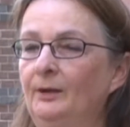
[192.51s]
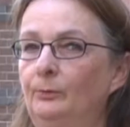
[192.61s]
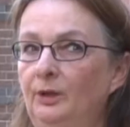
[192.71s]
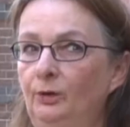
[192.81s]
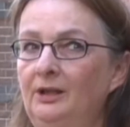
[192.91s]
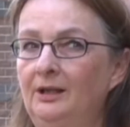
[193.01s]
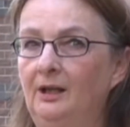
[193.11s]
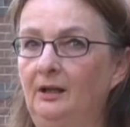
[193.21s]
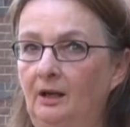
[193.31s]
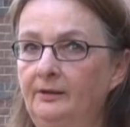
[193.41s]
We look,
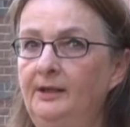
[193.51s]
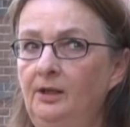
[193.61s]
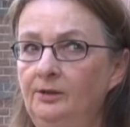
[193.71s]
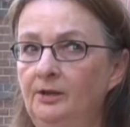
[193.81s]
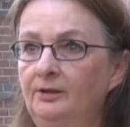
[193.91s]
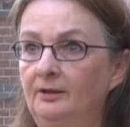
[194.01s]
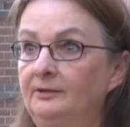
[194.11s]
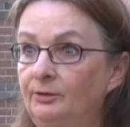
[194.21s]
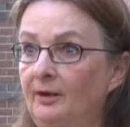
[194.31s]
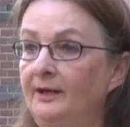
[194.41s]
are they gonna
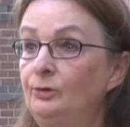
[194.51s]
try